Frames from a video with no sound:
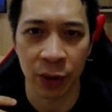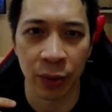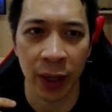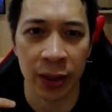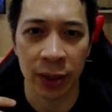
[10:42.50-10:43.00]

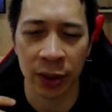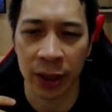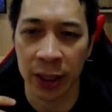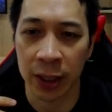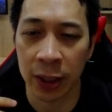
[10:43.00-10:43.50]
brand, so I don't
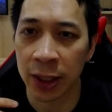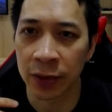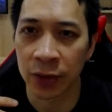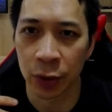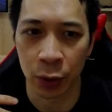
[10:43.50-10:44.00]
think they need a ton
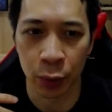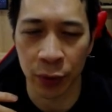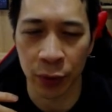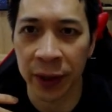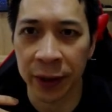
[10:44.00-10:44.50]
of social
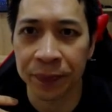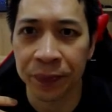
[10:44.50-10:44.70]
proof here.